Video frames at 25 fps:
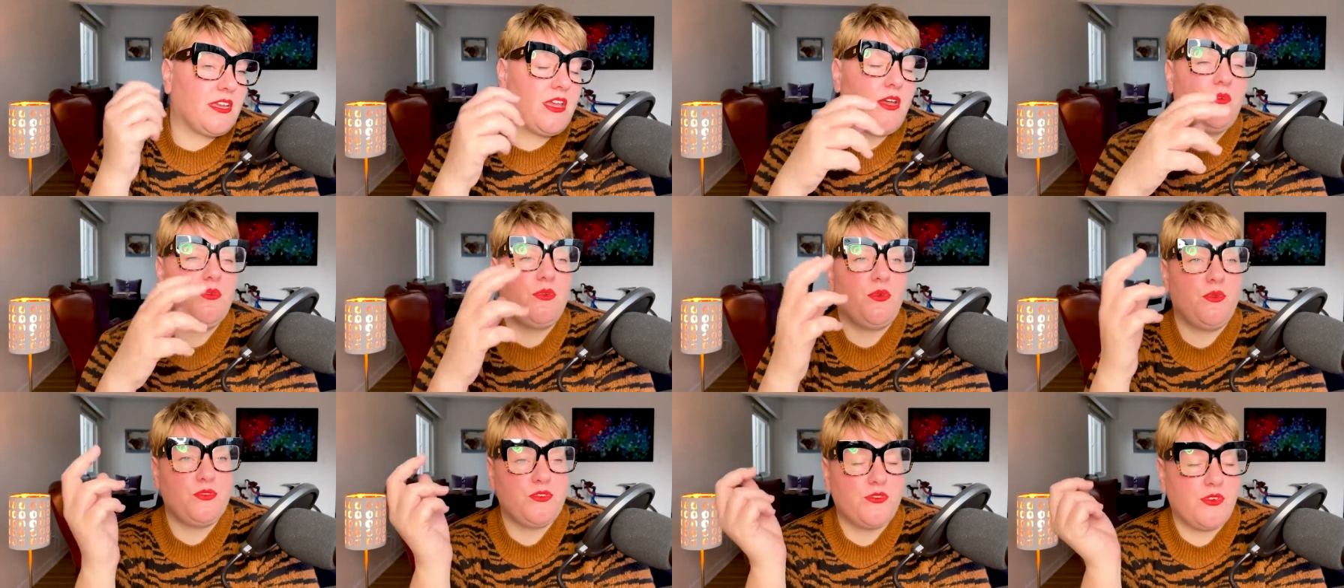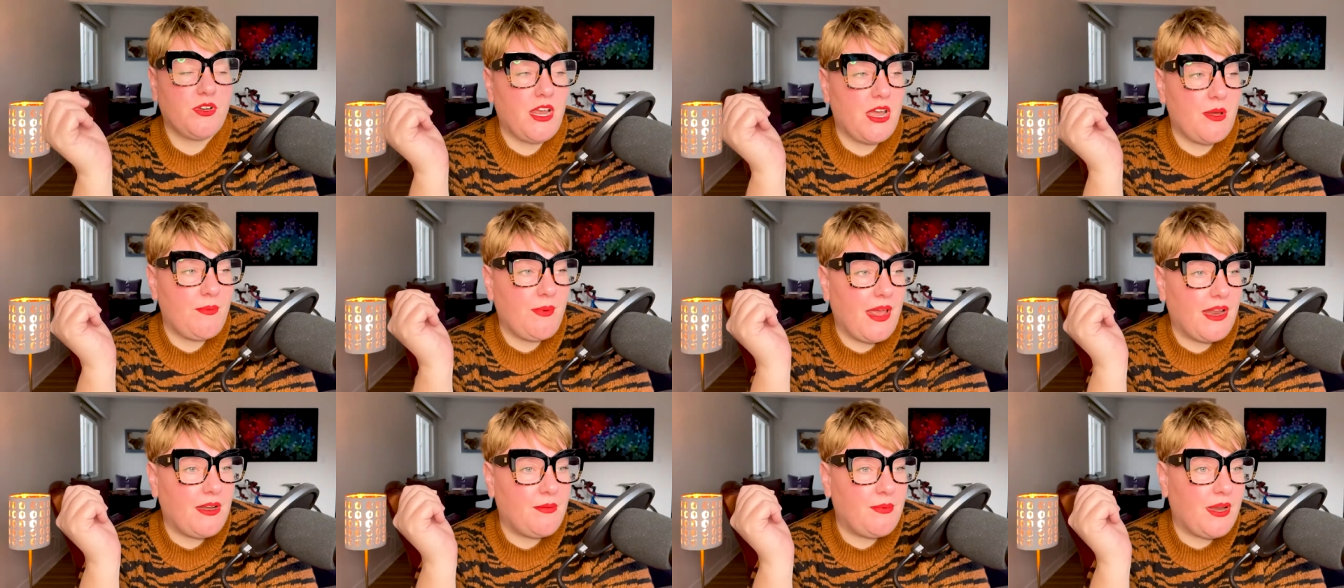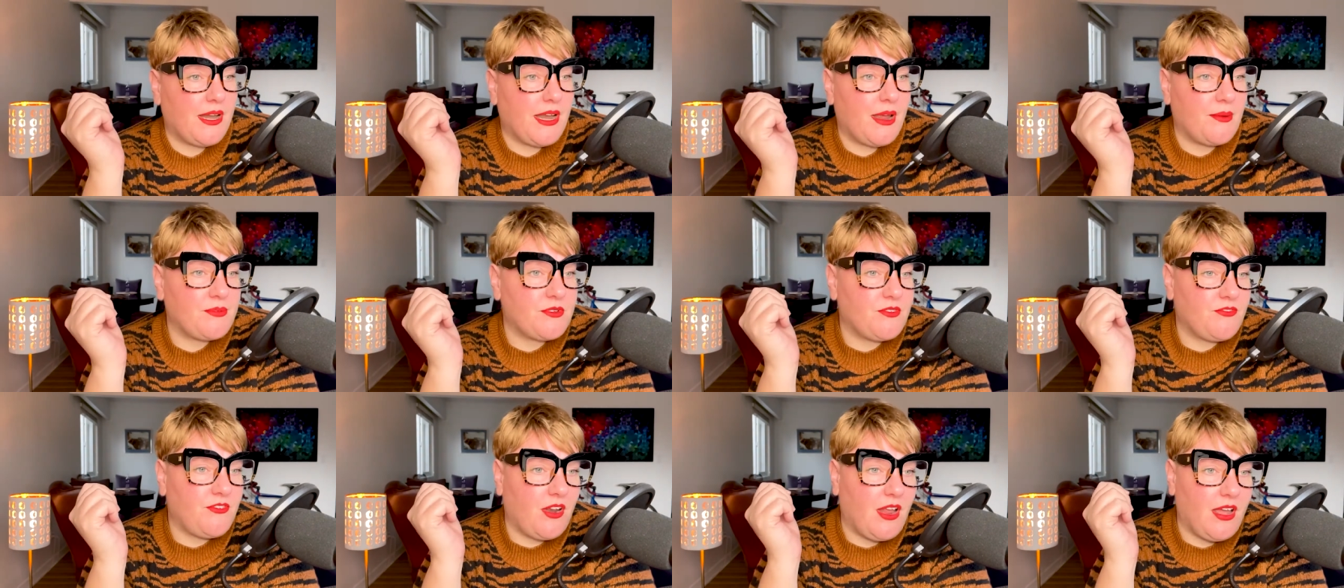going onto an airplane being able
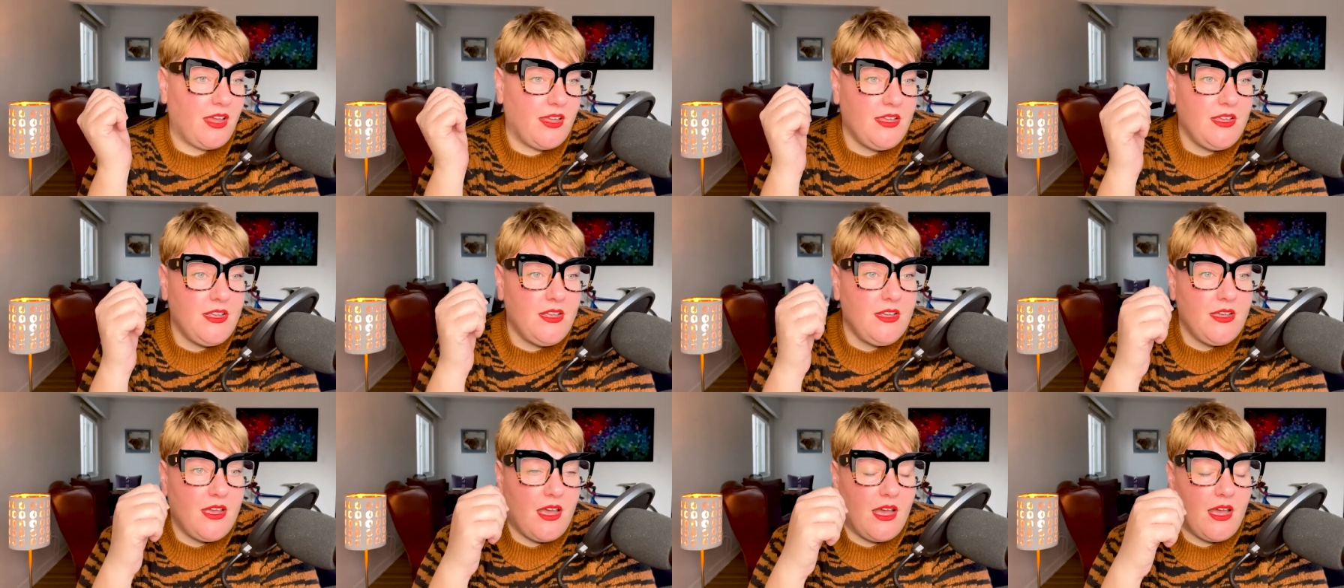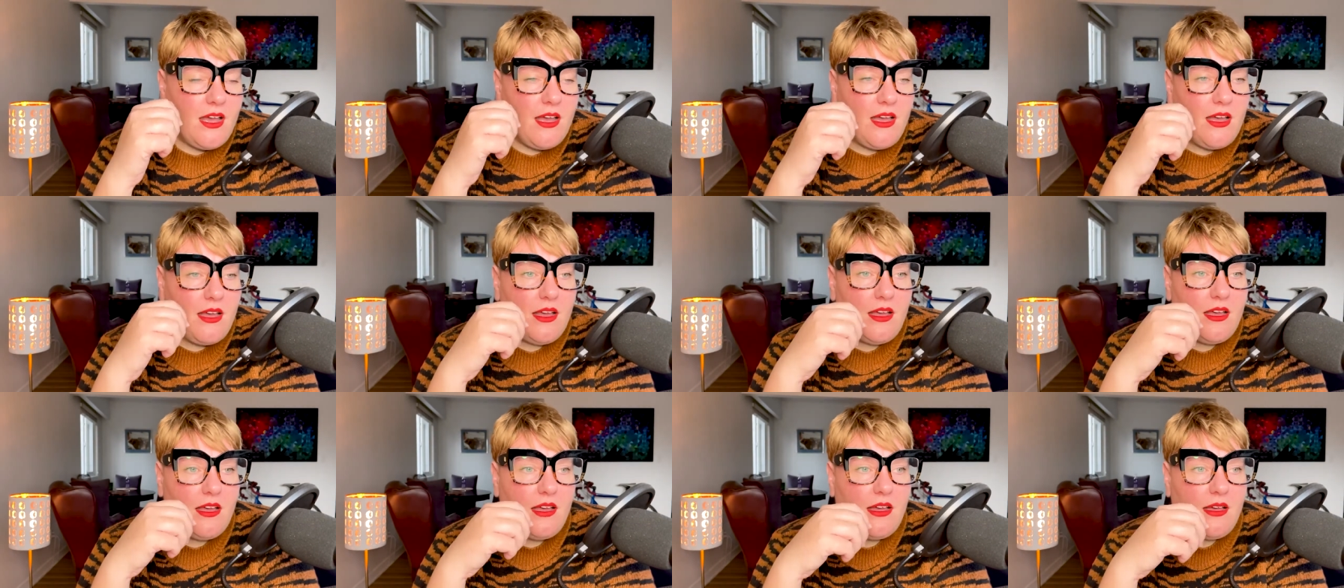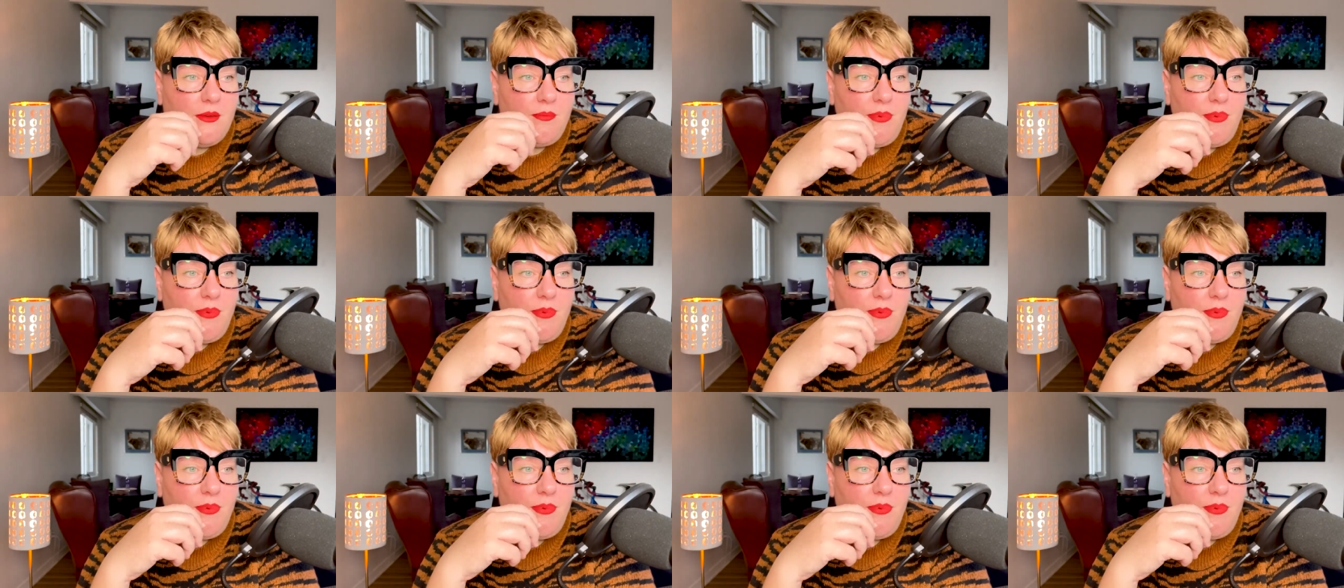to fly uh,